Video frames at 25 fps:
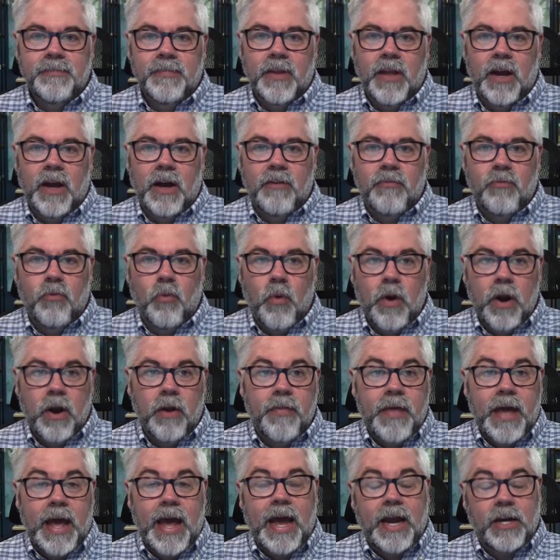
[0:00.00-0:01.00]
of where
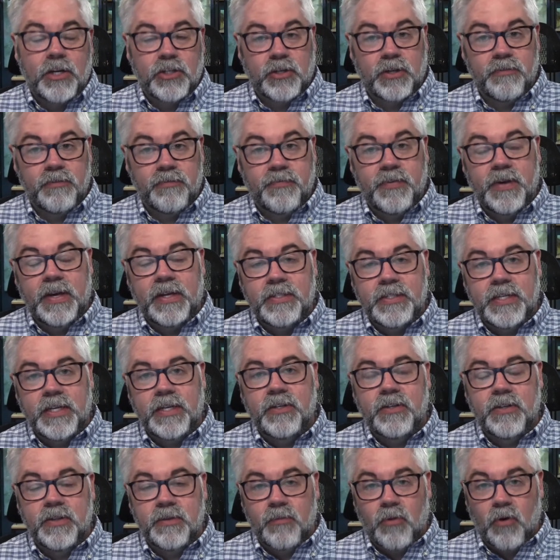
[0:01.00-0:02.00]
that actually fits
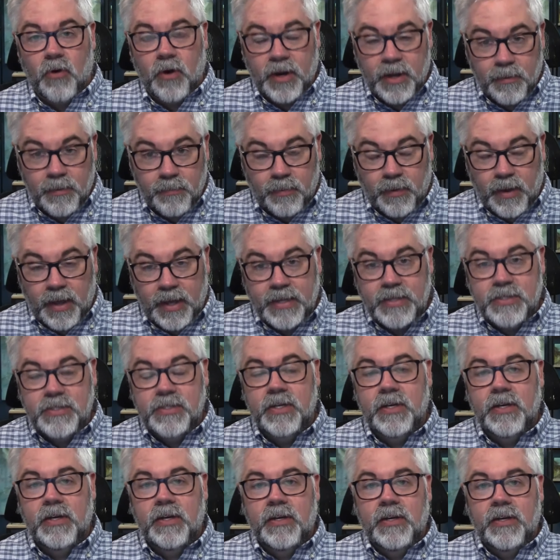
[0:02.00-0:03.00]
into the marketplace.
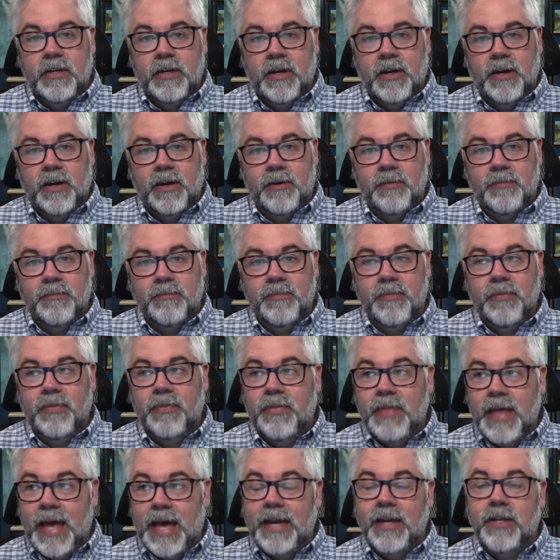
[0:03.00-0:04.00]

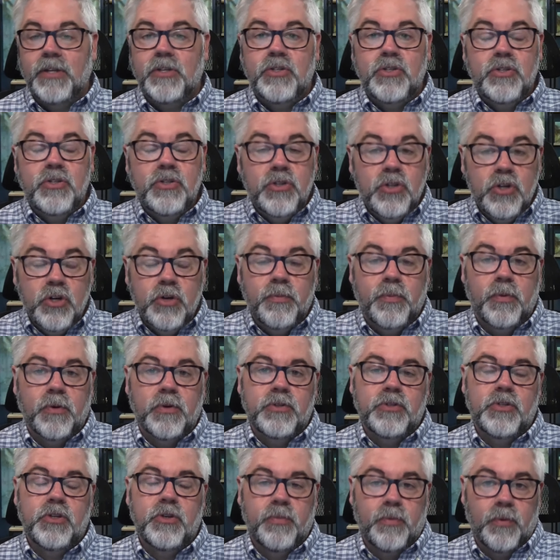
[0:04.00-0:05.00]
That is super,
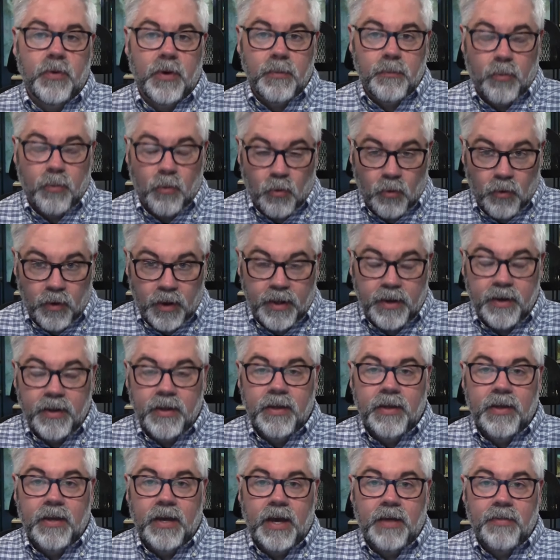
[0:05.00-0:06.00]
super important,
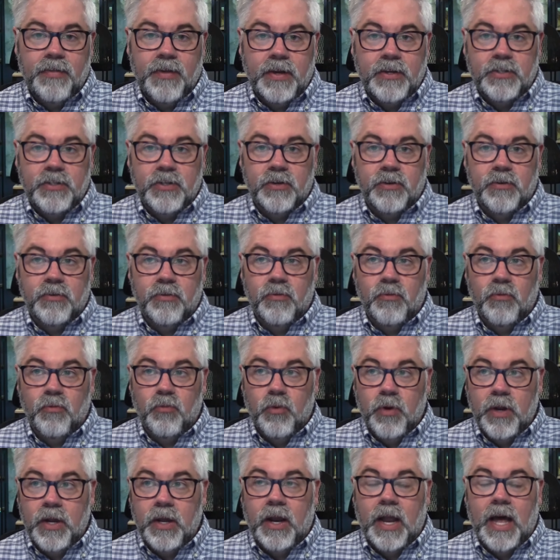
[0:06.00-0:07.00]
I think, to
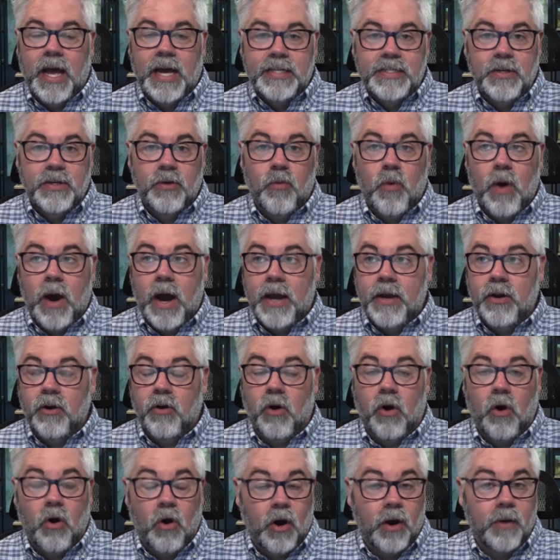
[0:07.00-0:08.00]
realizing why
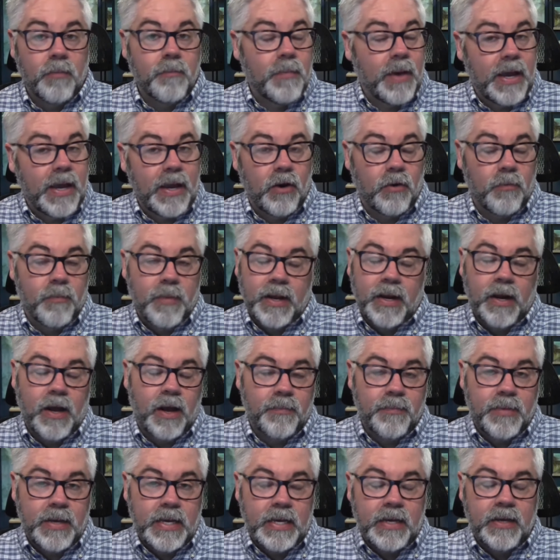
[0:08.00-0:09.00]
your art may or may
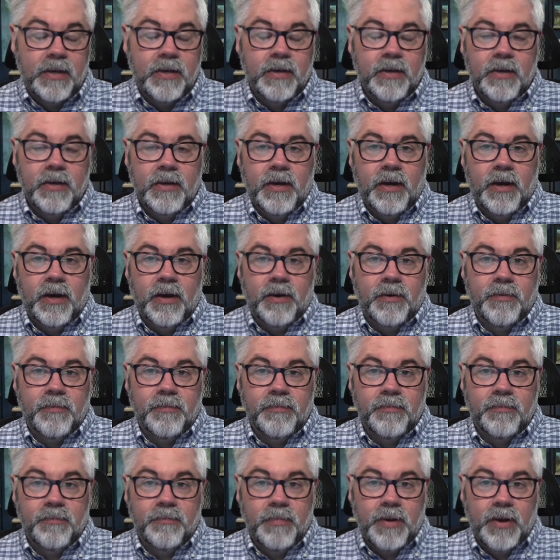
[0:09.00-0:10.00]
not be
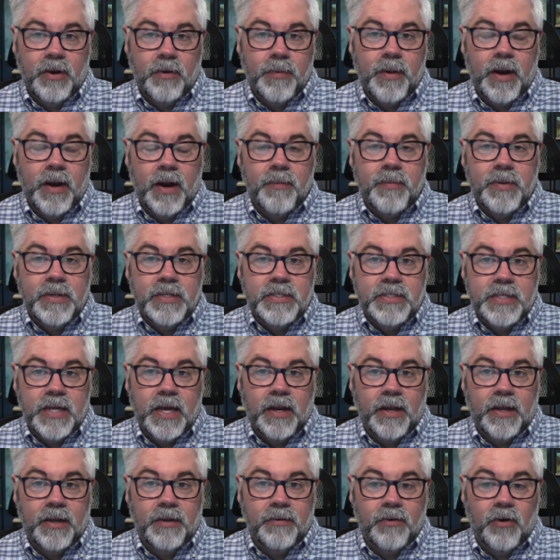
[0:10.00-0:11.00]

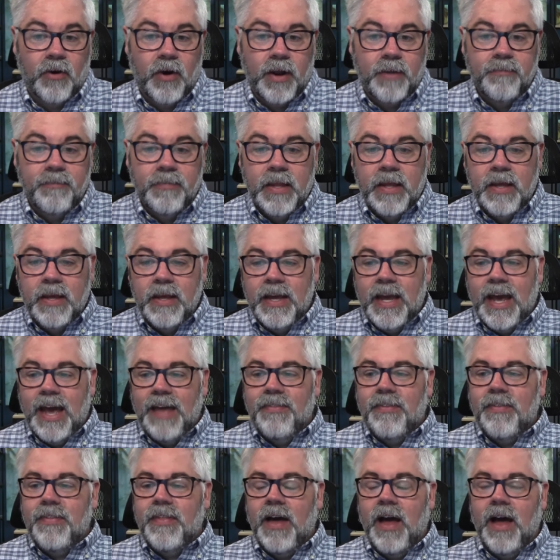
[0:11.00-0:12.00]
selling. All right.
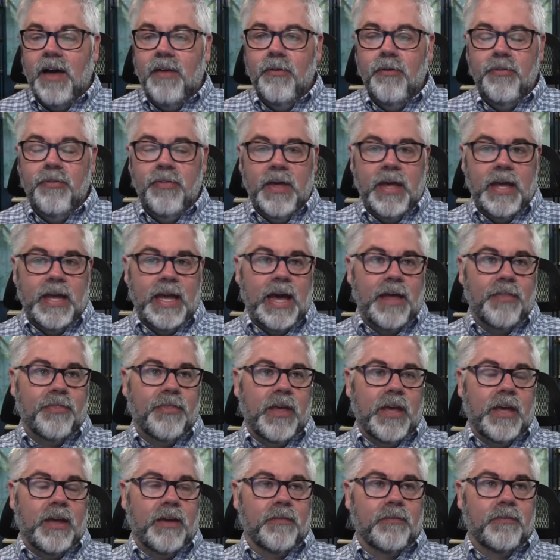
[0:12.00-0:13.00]
And then the other thing, I
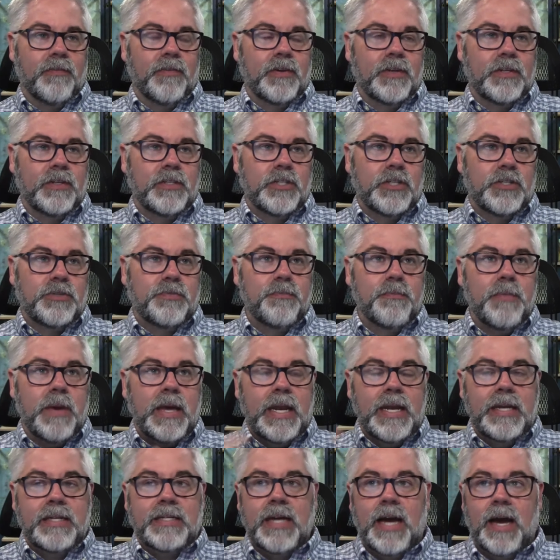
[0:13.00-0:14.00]
think, just
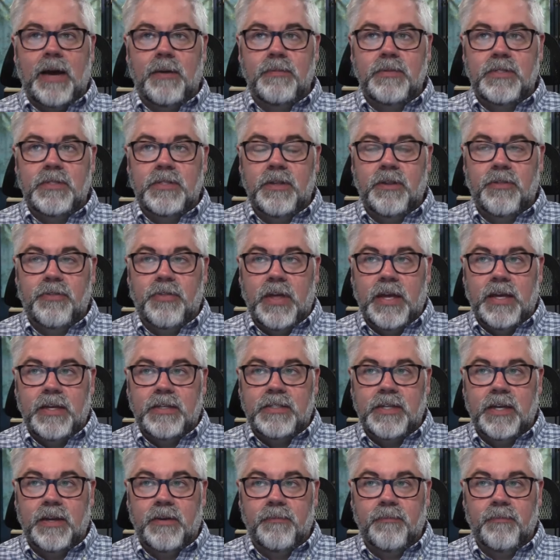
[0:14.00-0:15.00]
many times the things
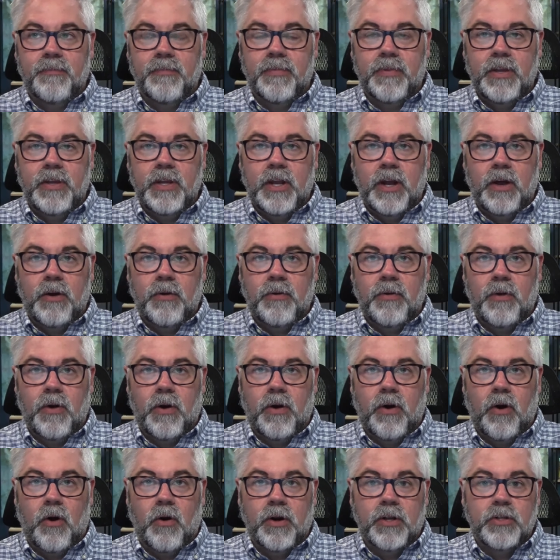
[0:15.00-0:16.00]
that, you know,
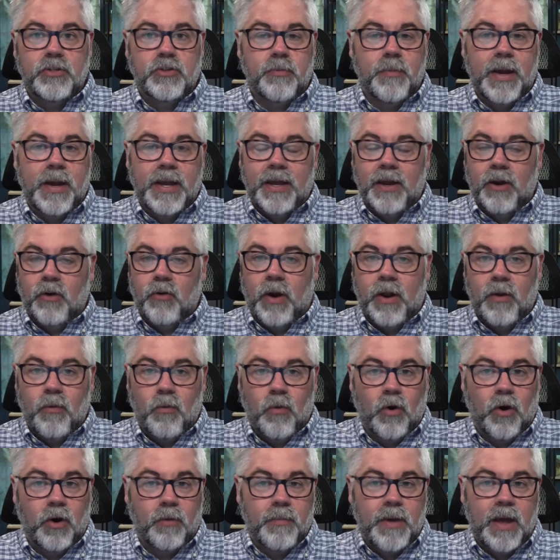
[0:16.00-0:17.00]
artists are making great
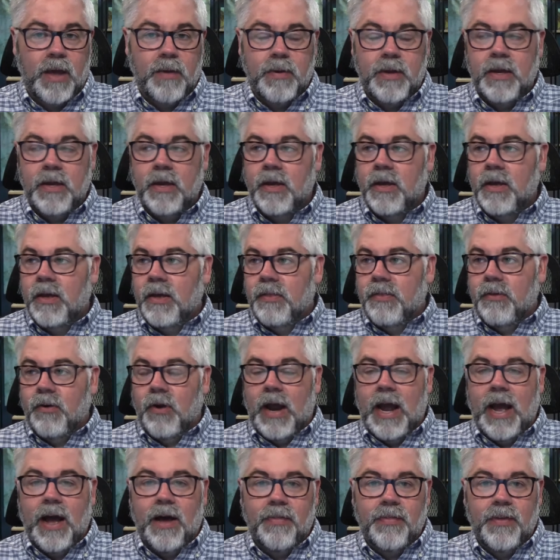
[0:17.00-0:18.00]
work, maybe
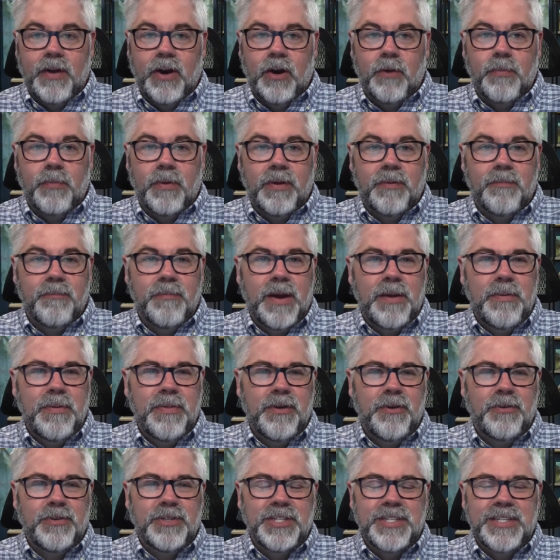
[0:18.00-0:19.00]
they're out there, but maybe
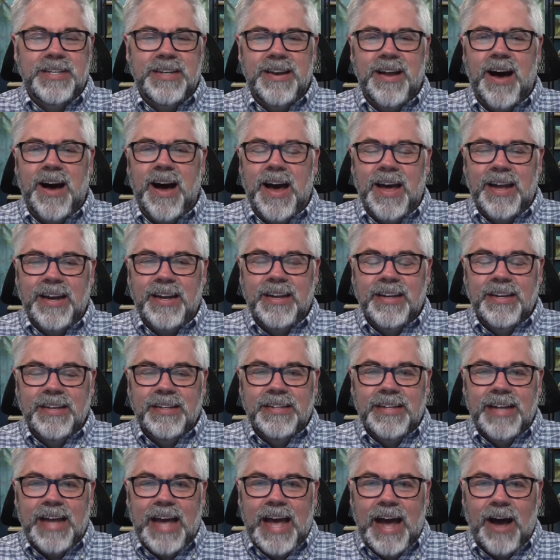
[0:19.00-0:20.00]
they're just not
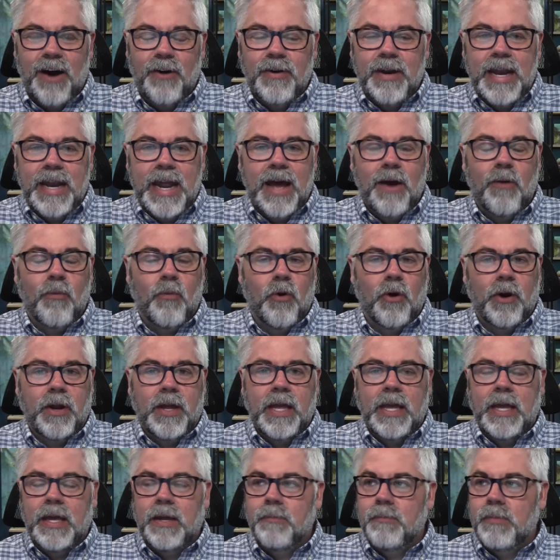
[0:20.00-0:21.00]
out
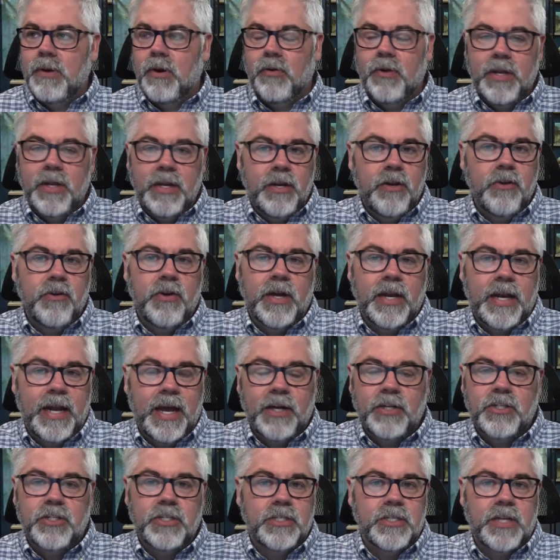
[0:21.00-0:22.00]
networking and building new
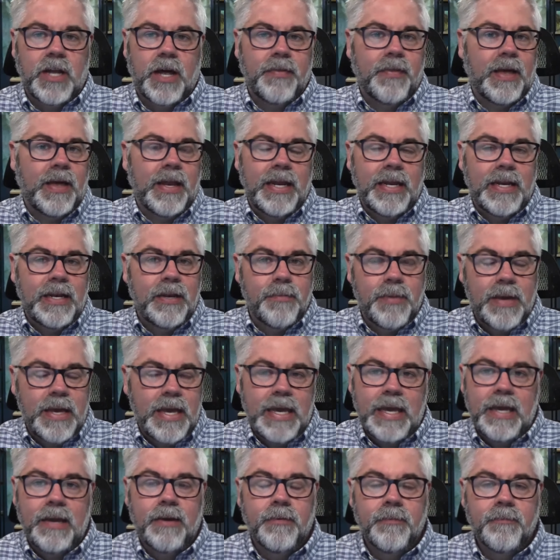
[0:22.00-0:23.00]
connections like they need to
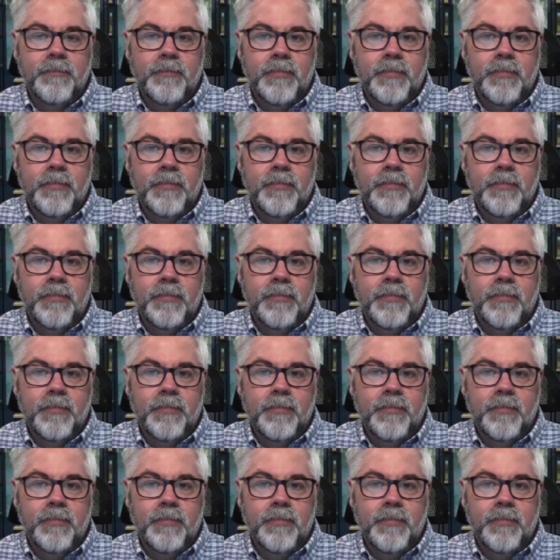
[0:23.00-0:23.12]
be.